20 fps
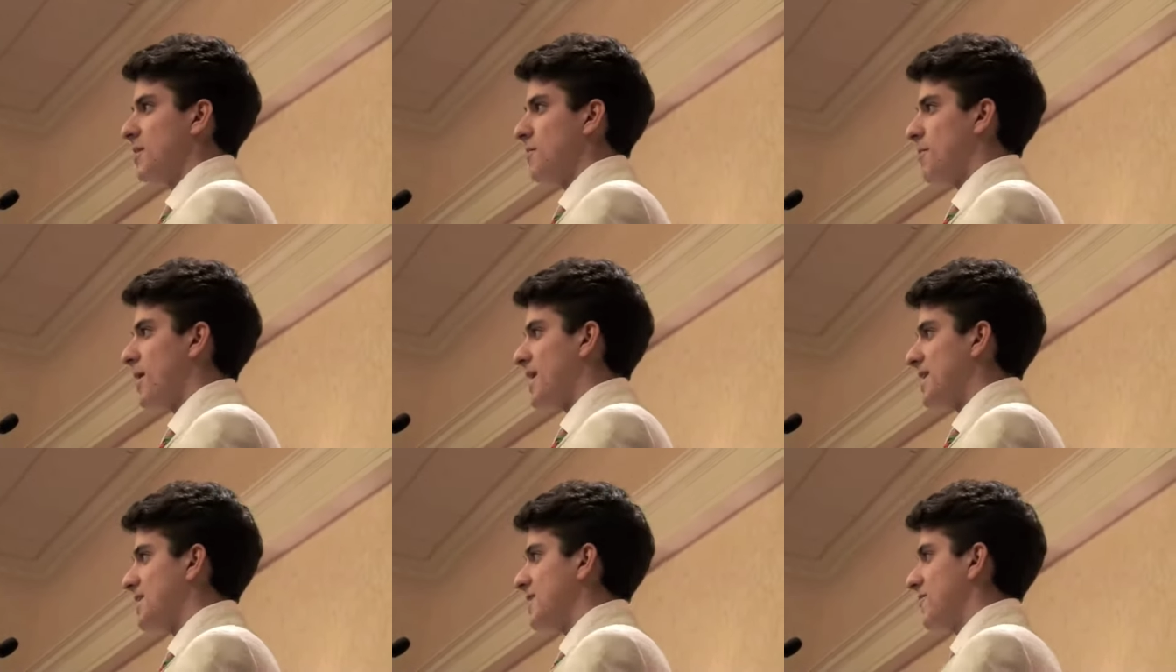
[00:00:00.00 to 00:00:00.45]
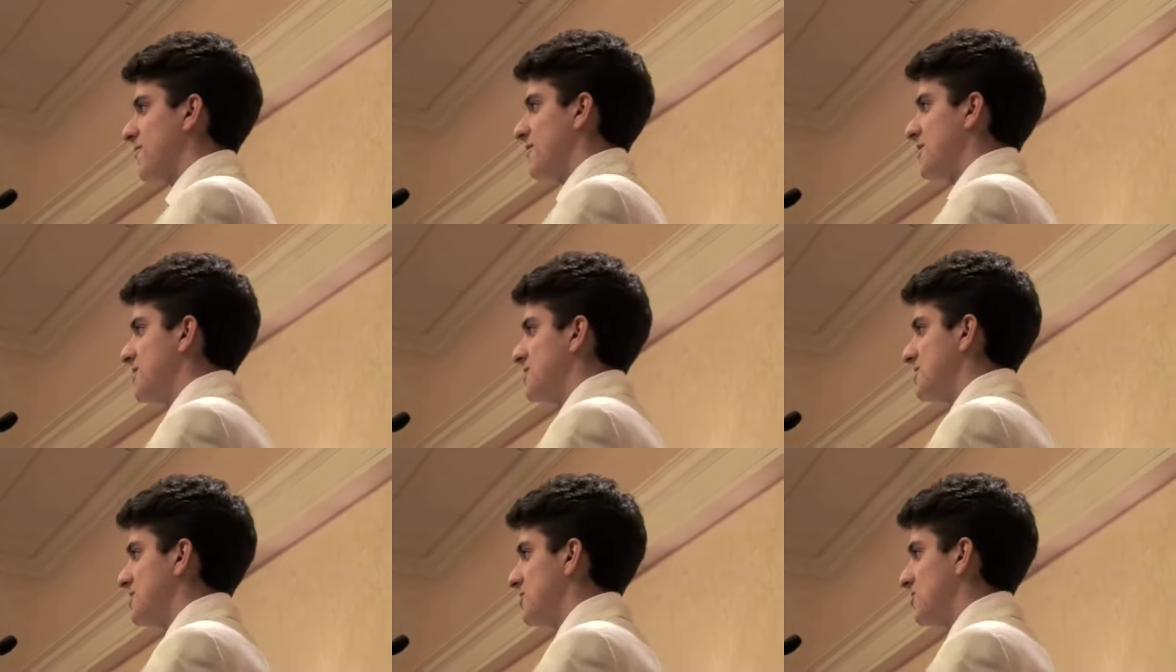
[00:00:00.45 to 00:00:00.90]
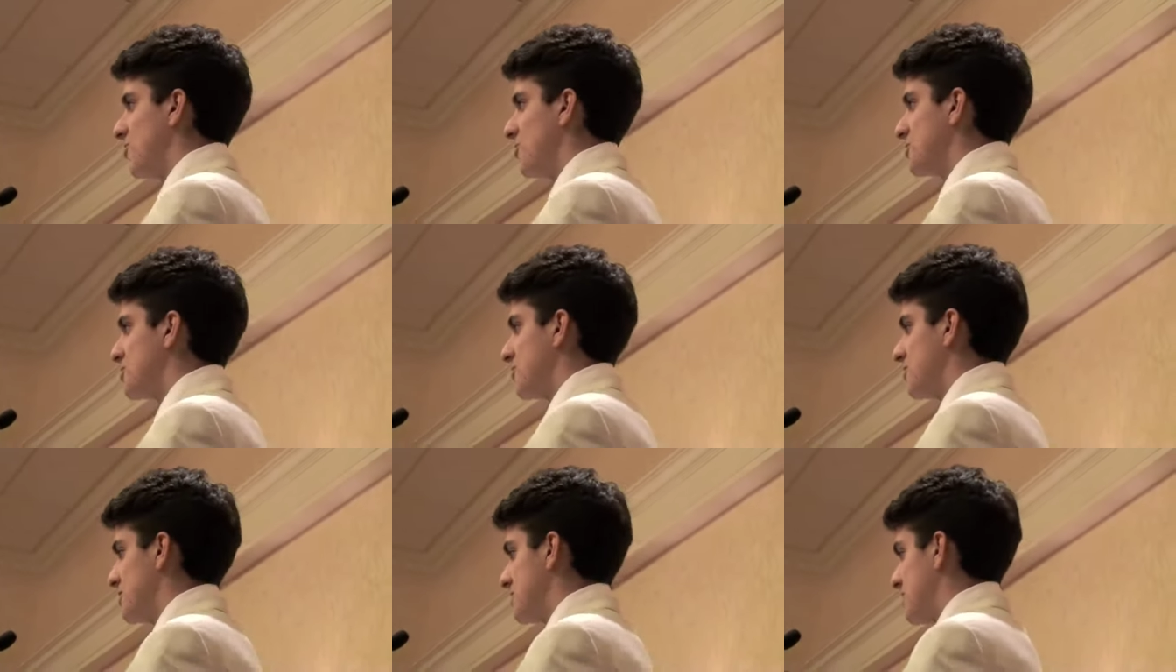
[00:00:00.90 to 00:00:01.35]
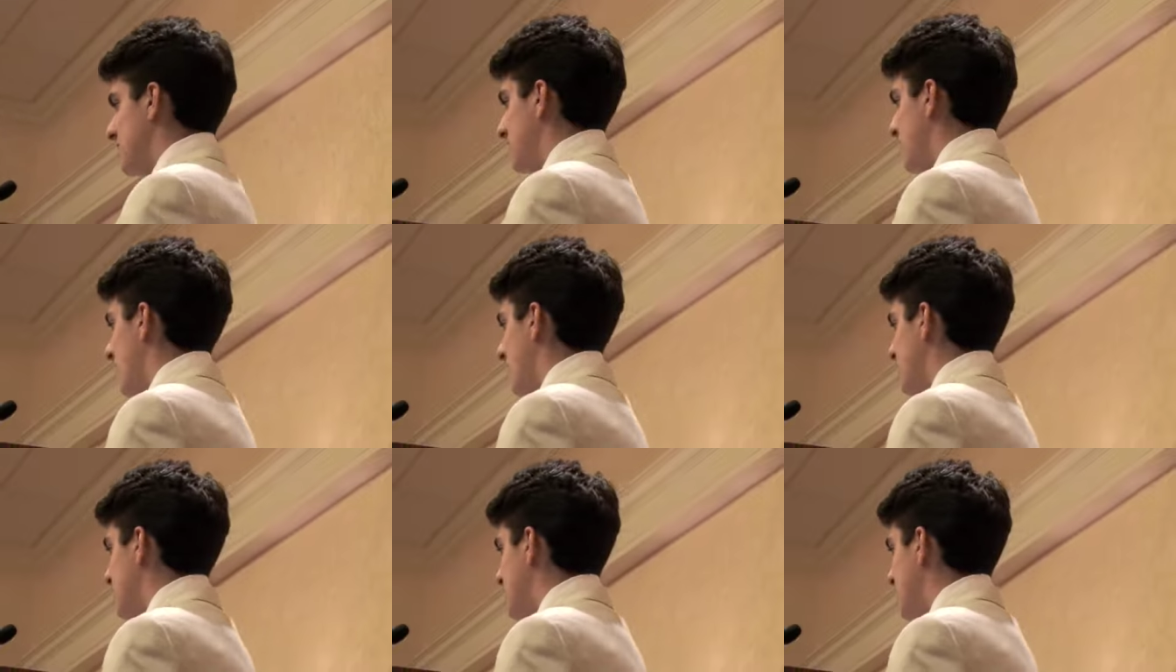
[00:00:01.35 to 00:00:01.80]
By definition, torture is
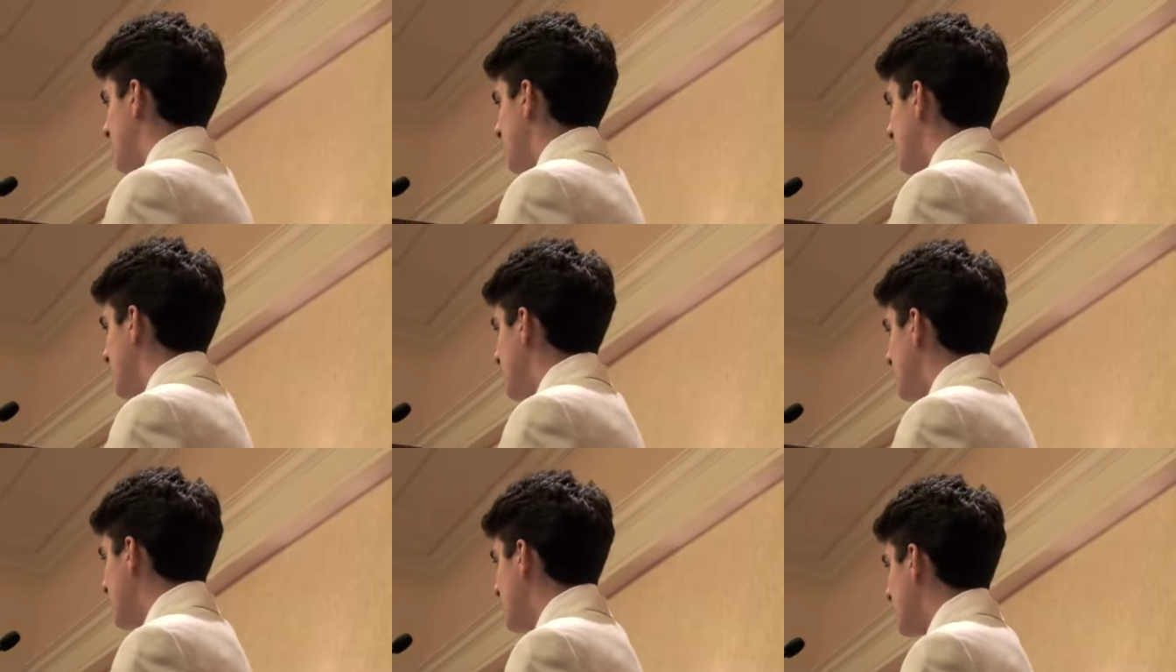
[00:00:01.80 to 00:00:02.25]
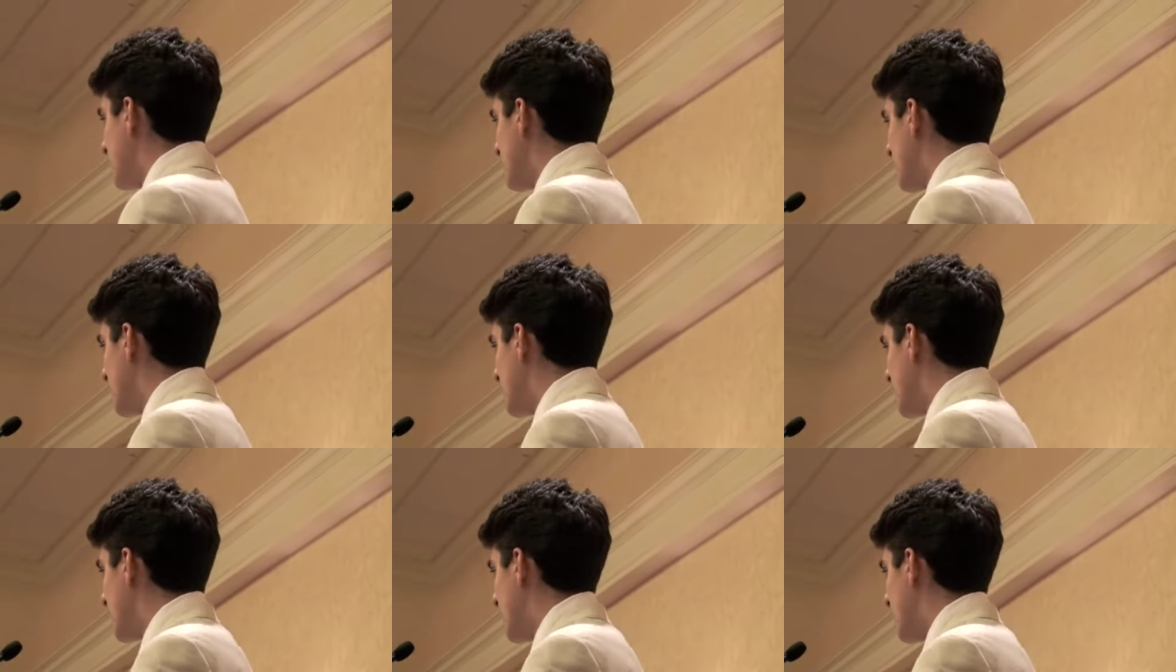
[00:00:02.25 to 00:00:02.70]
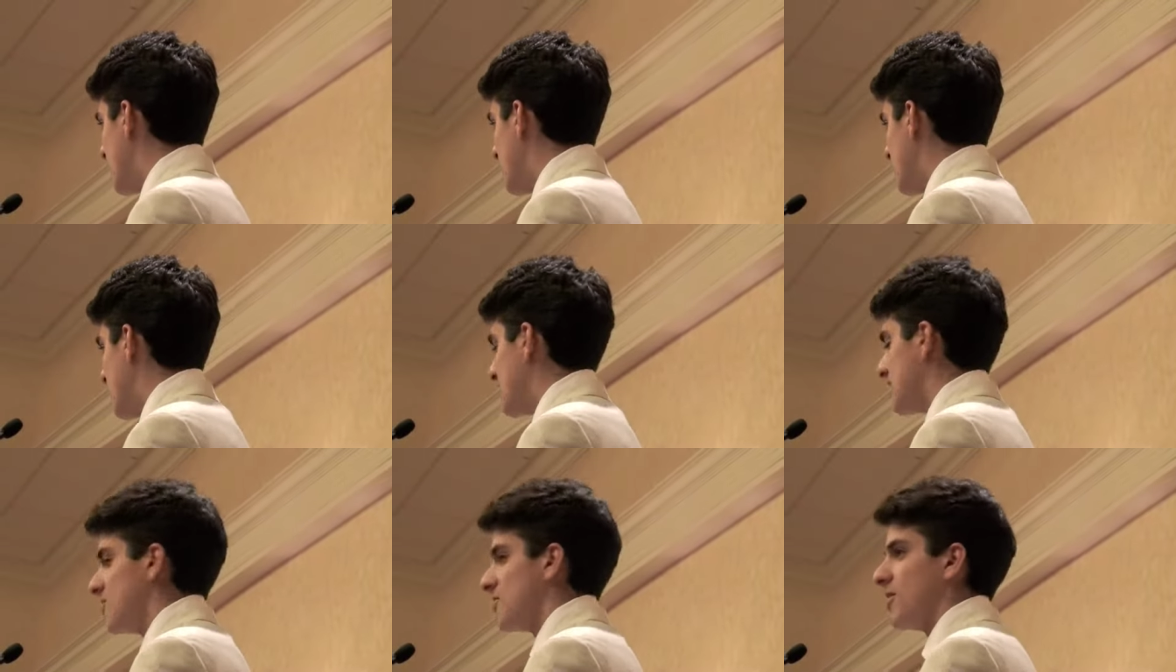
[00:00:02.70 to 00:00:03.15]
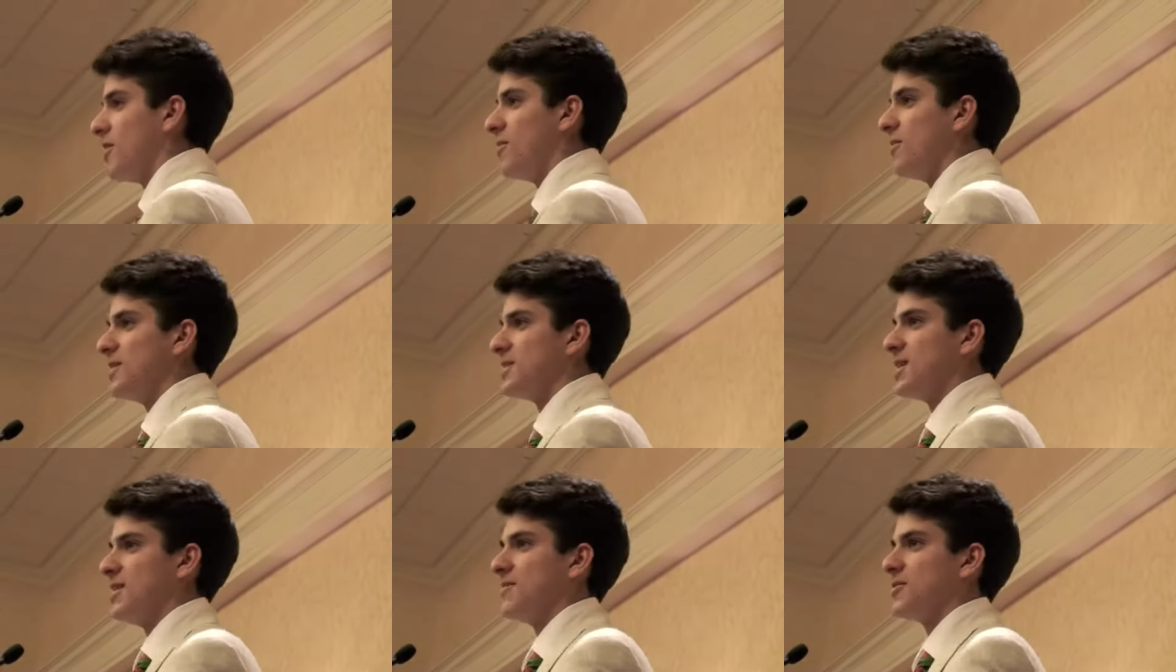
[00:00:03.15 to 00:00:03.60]
involuntary. Uh, I yield all
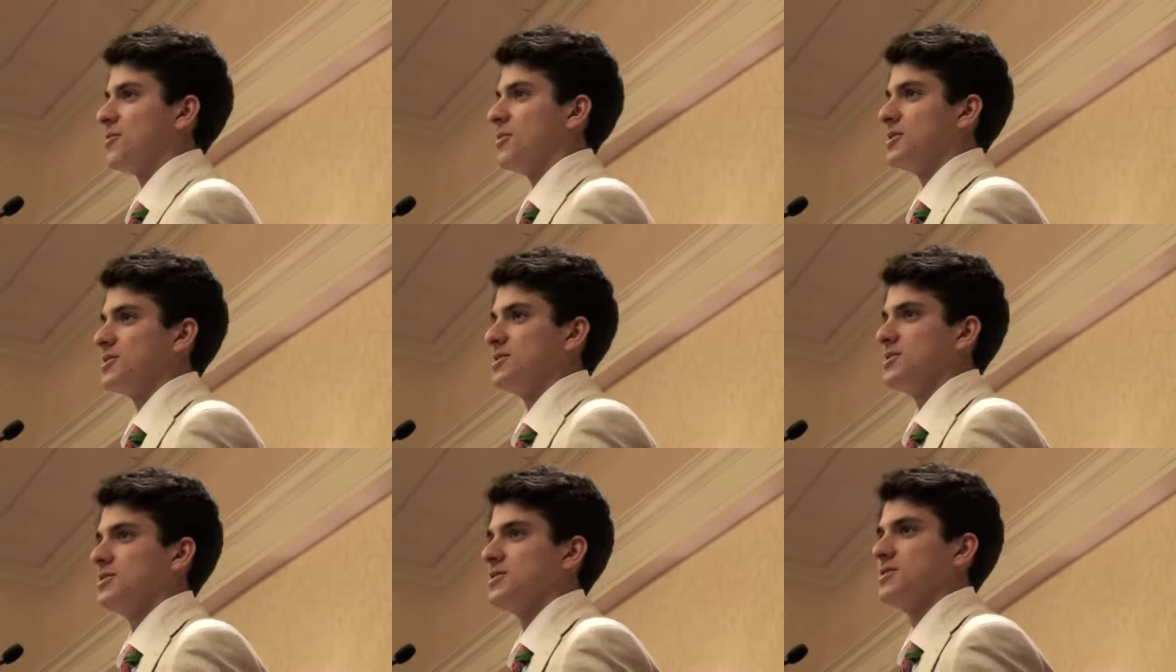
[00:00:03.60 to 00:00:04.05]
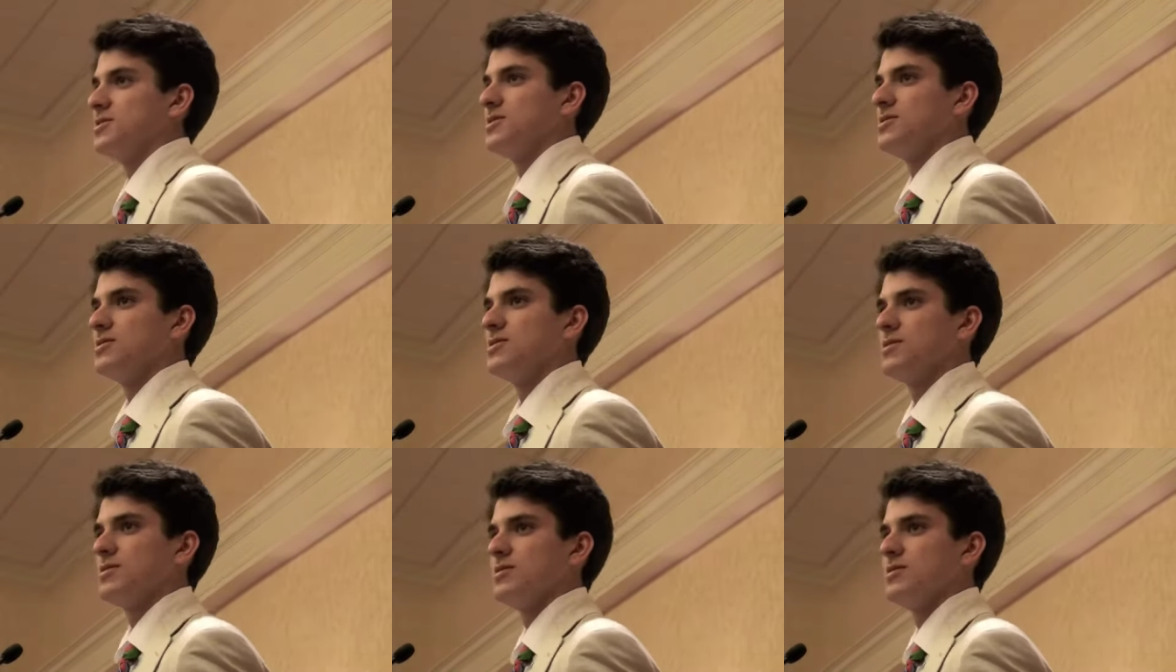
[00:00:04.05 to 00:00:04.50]
my time to questions.